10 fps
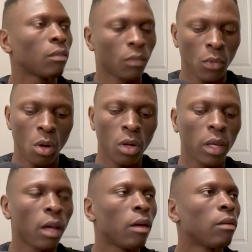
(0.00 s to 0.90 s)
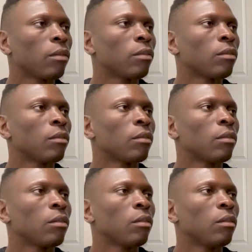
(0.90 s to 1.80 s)
Okay.
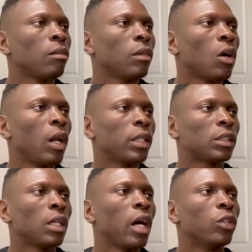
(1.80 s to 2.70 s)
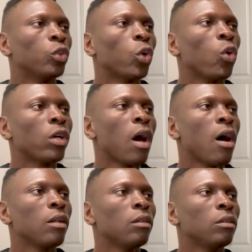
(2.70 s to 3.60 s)
Now let's run
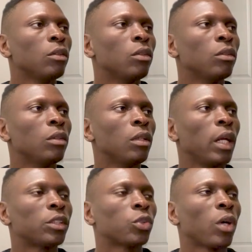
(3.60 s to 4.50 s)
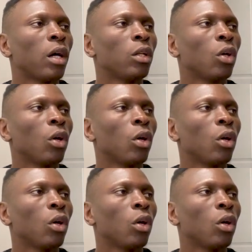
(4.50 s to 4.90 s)
Rogan. Let's run